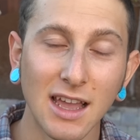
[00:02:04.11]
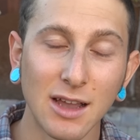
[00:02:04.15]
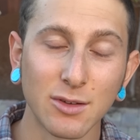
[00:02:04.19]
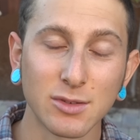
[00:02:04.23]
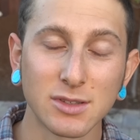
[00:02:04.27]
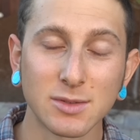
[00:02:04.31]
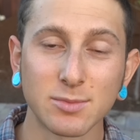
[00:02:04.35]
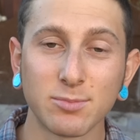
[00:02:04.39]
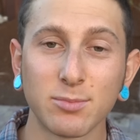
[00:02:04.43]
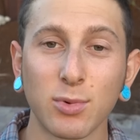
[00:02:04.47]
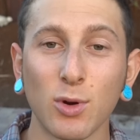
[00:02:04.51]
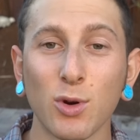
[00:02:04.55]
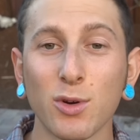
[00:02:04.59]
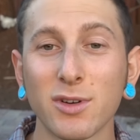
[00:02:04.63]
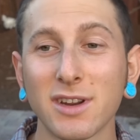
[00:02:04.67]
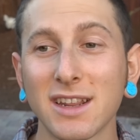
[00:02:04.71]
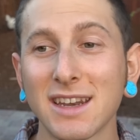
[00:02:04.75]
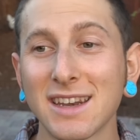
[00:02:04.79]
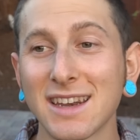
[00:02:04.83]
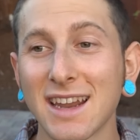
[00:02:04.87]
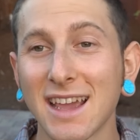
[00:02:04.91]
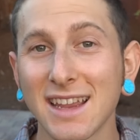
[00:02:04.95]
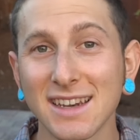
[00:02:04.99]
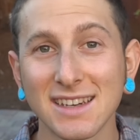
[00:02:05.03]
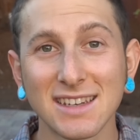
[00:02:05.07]
I was born
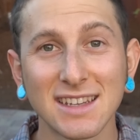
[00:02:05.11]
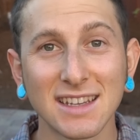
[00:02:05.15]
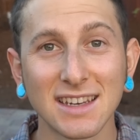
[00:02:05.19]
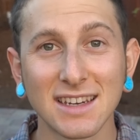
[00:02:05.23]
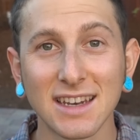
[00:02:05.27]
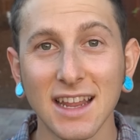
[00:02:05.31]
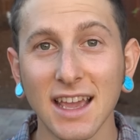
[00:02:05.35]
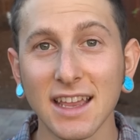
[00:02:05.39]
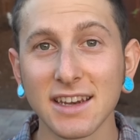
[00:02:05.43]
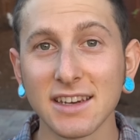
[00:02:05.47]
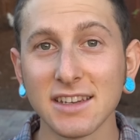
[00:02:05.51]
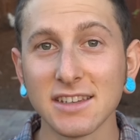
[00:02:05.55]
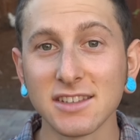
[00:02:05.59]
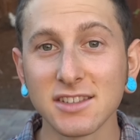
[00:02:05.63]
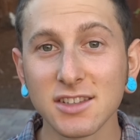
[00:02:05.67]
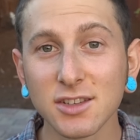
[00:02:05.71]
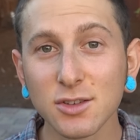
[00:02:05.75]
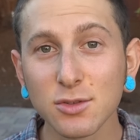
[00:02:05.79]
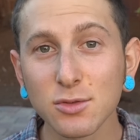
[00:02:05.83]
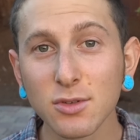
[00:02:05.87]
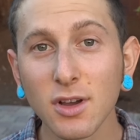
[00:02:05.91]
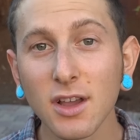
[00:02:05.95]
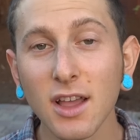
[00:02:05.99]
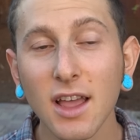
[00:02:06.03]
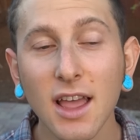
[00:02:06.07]
in
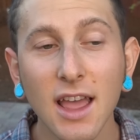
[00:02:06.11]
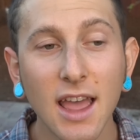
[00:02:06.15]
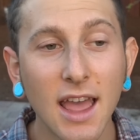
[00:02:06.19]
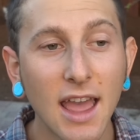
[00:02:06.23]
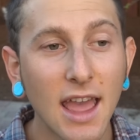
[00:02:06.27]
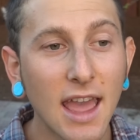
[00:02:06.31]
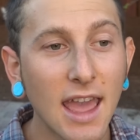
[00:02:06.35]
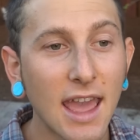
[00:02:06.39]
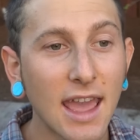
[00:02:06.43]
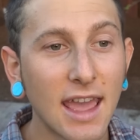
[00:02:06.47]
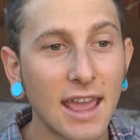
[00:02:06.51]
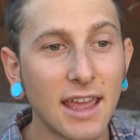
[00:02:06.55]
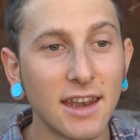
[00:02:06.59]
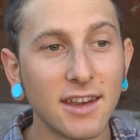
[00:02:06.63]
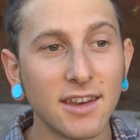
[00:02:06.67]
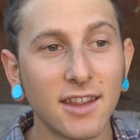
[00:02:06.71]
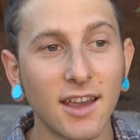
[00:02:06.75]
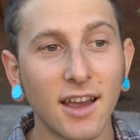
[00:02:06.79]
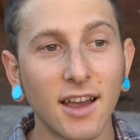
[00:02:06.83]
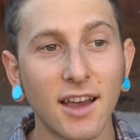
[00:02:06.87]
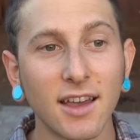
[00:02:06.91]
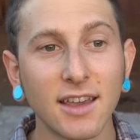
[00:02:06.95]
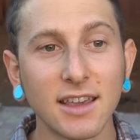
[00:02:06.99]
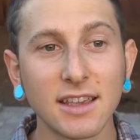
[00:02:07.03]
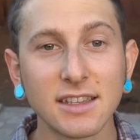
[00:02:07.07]
1992, and
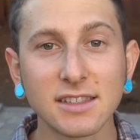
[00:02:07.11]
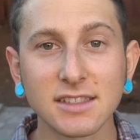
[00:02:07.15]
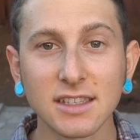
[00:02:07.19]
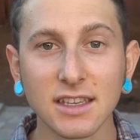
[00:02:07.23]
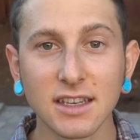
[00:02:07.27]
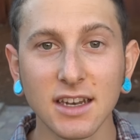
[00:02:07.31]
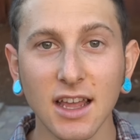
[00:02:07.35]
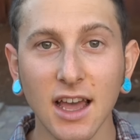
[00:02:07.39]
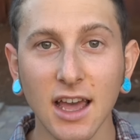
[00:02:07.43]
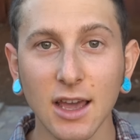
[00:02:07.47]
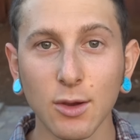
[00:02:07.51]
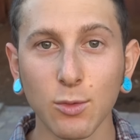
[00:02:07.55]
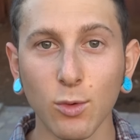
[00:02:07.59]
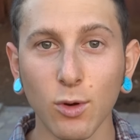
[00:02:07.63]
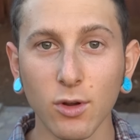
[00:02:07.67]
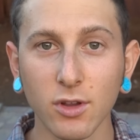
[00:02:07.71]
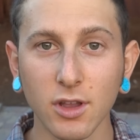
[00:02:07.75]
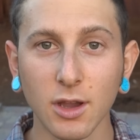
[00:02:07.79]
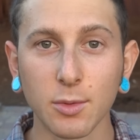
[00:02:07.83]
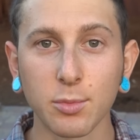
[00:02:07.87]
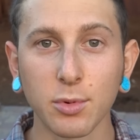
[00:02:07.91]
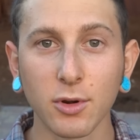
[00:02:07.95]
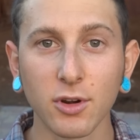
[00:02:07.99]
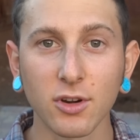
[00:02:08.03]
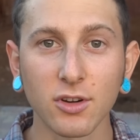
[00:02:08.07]
Izzy and I woke
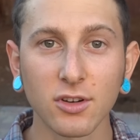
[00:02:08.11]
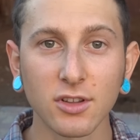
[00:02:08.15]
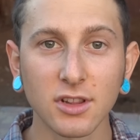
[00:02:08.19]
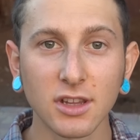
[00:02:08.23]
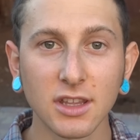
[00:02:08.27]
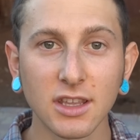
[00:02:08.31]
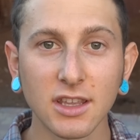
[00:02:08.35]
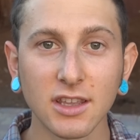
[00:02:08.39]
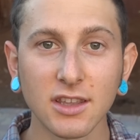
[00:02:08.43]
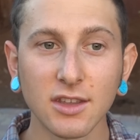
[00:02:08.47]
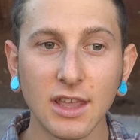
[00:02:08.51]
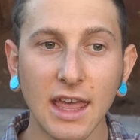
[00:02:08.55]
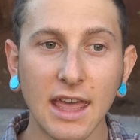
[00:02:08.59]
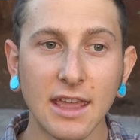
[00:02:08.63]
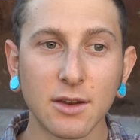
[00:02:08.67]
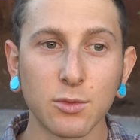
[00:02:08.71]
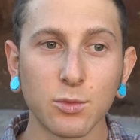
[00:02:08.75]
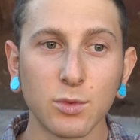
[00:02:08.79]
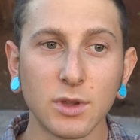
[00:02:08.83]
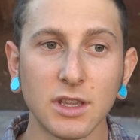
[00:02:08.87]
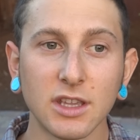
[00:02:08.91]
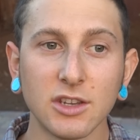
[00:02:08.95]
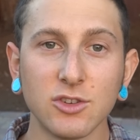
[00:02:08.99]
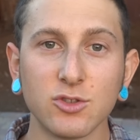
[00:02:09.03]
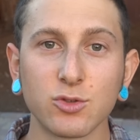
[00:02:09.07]
up early
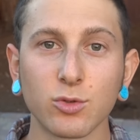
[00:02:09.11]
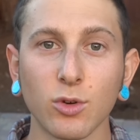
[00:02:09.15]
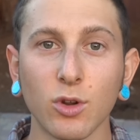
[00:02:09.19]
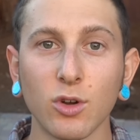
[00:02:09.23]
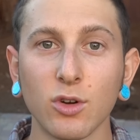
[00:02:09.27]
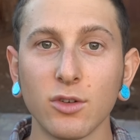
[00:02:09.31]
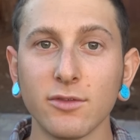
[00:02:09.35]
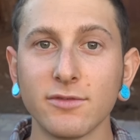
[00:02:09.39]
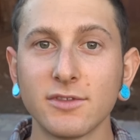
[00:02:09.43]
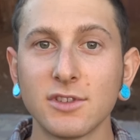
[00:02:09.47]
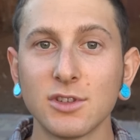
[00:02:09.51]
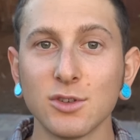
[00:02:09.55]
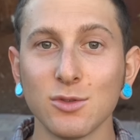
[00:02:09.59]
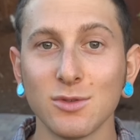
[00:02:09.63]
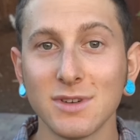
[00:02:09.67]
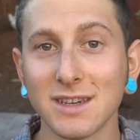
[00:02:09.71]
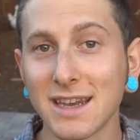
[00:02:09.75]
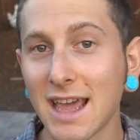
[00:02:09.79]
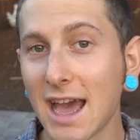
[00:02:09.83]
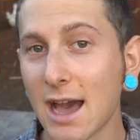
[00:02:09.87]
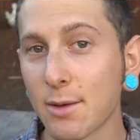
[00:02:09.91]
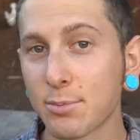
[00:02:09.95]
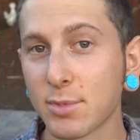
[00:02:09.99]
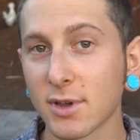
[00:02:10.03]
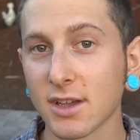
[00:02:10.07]
and we drove to
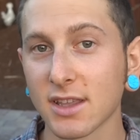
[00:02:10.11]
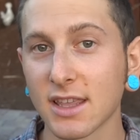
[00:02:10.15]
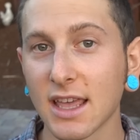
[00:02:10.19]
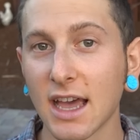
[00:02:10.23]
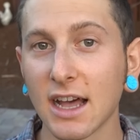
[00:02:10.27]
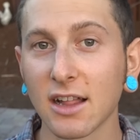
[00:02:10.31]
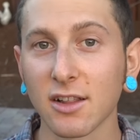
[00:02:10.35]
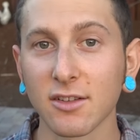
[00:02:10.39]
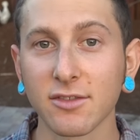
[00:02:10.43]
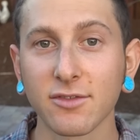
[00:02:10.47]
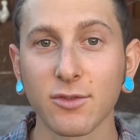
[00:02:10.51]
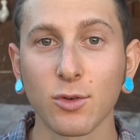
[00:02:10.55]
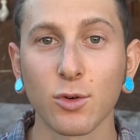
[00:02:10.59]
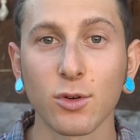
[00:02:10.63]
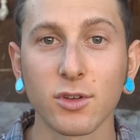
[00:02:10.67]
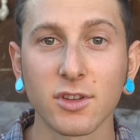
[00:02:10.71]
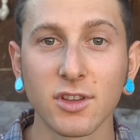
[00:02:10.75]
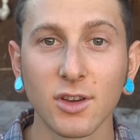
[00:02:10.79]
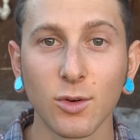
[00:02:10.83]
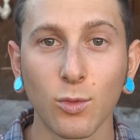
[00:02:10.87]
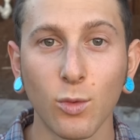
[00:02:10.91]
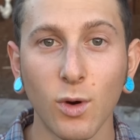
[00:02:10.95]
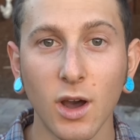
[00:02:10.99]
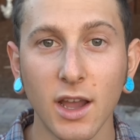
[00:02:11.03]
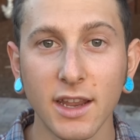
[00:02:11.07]
Napa,
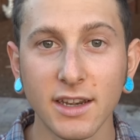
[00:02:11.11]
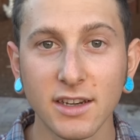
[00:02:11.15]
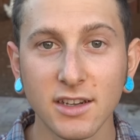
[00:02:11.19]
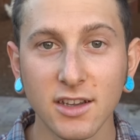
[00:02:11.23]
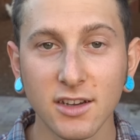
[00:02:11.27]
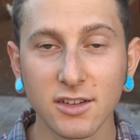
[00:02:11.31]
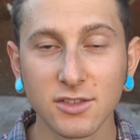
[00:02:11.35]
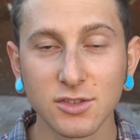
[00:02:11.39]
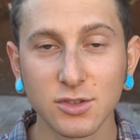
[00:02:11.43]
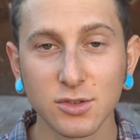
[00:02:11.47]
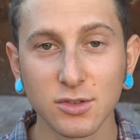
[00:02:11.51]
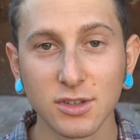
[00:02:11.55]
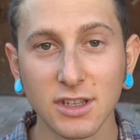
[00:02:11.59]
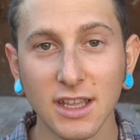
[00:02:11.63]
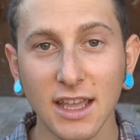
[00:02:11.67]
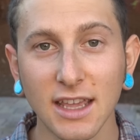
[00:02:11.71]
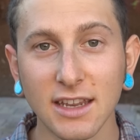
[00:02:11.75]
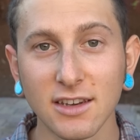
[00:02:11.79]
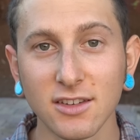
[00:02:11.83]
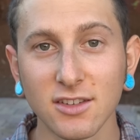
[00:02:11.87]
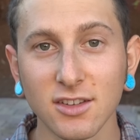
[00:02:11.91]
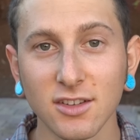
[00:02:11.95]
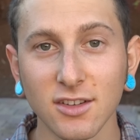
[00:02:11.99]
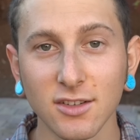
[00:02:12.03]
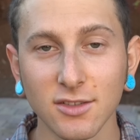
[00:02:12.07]
California, wine country,
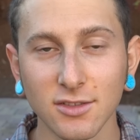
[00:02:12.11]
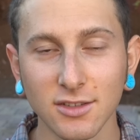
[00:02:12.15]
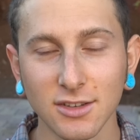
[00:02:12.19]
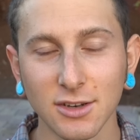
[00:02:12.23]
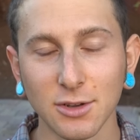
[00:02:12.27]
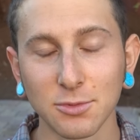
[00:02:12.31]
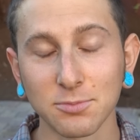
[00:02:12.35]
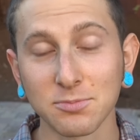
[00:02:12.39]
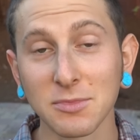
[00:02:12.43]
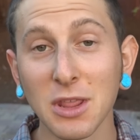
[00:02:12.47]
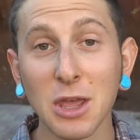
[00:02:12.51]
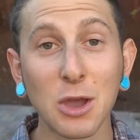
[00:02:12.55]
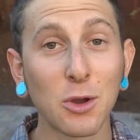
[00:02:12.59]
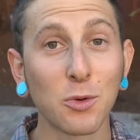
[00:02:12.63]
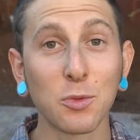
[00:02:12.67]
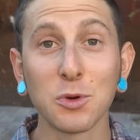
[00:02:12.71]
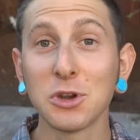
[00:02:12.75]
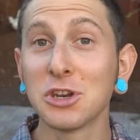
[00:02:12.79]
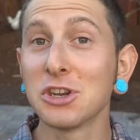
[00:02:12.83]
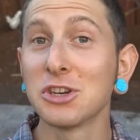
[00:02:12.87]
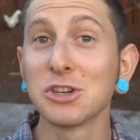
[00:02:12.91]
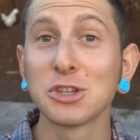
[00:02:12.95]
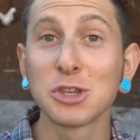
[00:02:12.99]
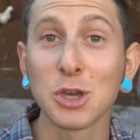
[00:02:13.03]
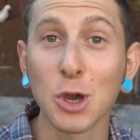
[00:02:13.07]
and took, you know, we
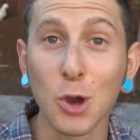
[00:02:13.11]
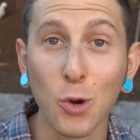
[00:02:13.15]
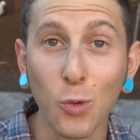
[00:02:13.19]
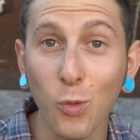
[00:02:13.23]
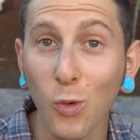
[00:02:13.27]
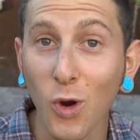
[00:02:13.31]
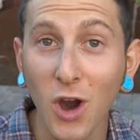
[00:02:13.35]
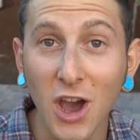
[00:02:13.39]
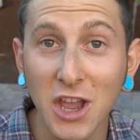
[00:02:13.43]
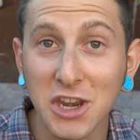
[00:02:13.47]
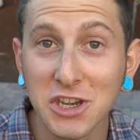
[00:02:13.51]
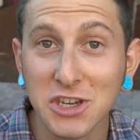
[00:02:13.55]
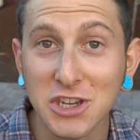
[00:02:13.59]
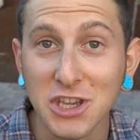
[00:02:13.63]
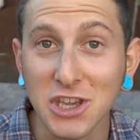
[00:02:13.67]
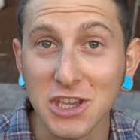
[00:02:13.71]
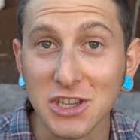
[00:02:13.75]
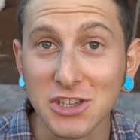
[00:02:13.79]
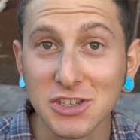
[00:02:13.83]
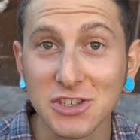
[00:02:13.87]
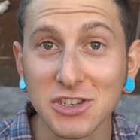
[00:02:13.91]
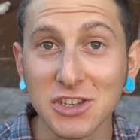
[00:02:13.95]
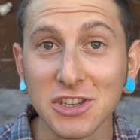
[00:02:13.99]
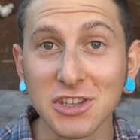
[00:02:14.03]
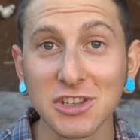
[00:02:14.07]
didn't go wine
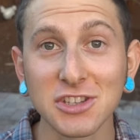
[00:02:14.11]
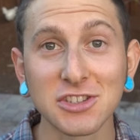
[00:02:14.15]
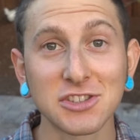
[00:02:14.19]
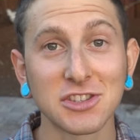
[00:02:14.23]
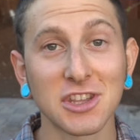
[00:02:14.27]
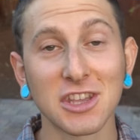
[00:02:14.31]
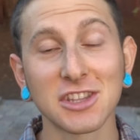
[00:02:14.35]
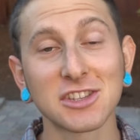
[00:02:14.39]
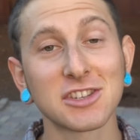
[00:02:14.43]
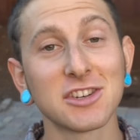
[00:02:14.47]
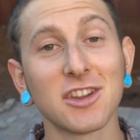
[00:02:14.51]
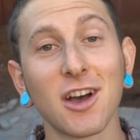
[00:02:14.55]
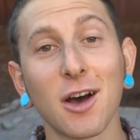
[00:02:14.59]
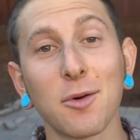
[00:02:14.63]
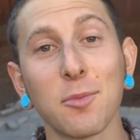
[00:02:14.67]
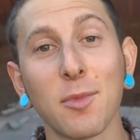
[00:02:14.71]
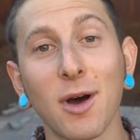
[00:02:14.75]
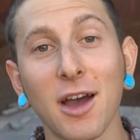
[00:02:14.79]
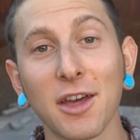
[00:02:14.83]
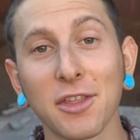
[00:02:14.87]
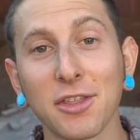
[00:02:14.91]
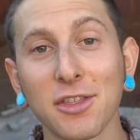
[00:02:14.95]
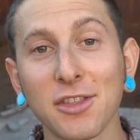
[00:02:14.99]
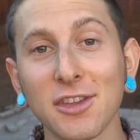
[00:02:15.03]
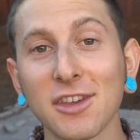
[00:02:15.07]
tasting because that's not
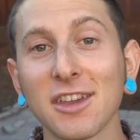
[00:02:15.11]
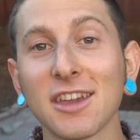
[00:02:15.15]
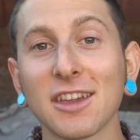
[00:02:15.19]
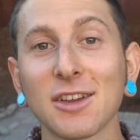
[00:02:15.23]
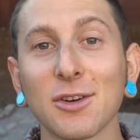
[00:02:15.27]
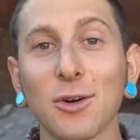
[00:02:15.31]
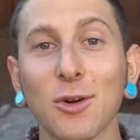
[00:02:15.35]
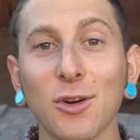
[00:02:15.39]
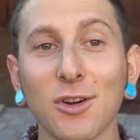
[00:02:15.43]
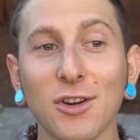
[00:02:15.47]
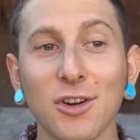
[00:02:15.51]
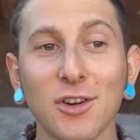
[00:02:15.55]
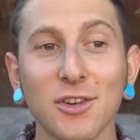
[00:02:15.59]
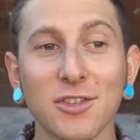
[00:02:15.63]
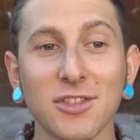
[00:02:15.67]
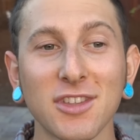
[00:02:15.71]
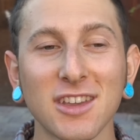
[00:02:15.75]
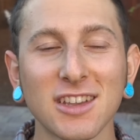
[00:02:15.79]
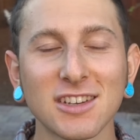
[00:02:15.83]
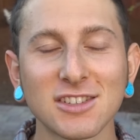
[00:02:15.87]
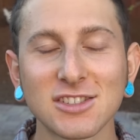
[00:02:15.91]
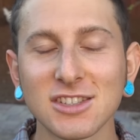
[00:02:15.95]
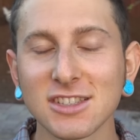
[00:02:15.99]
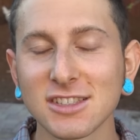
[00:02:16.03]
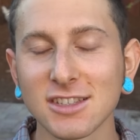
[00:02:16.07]
my thing or her
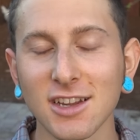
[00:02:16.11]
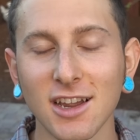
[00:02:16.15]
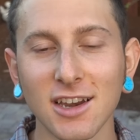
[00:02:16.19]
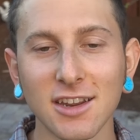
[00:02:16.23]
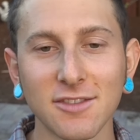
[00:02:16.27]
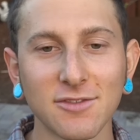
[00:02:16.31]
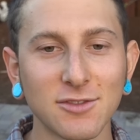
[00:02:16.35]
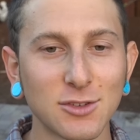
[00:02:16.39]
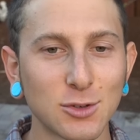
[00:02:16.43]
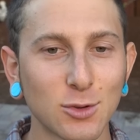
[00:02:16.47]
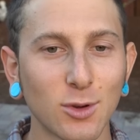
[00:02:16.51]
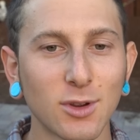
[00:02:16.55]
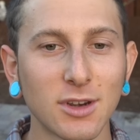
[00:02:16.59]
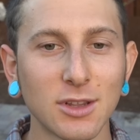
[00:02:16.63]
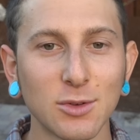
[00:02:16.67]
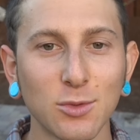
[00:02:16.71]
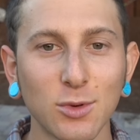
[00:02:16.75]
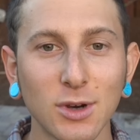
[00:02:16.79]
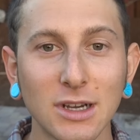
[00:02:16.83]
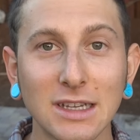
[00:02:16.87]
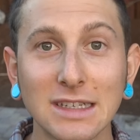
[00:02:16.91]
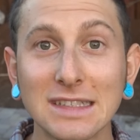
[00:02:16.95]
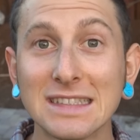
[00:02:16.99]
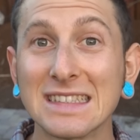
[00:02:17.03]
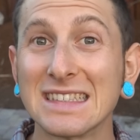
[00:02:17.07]
thing. She's not even
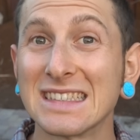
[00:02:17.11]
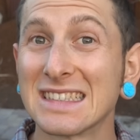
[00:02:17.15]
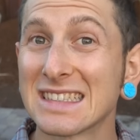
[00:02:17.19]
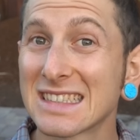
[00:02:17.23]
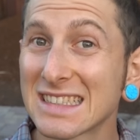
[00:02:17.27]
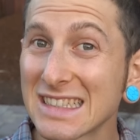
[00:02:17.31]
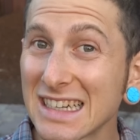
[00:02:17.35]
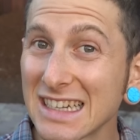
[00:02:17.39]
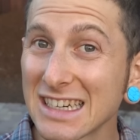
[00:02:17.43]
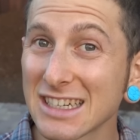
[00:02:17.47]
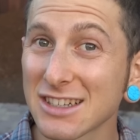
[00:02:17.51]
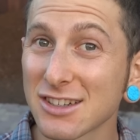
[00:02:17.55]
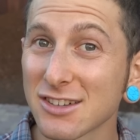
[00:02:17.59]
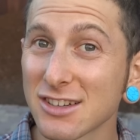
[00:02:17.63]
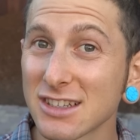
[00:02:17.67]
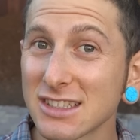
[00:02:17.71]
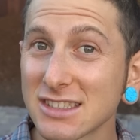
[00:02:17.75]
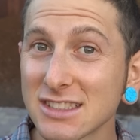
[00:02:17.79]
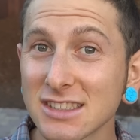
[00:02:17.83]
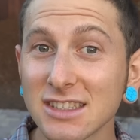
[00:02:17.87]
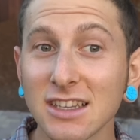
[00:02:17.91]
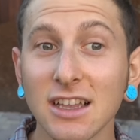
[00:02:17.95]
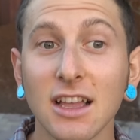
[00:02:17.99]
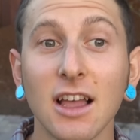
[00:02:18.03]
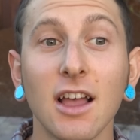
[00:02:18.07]
21, kind of
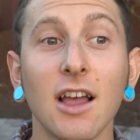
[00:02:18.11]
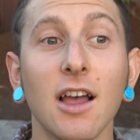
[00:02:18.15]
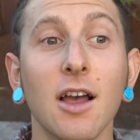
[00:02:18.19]
crazy.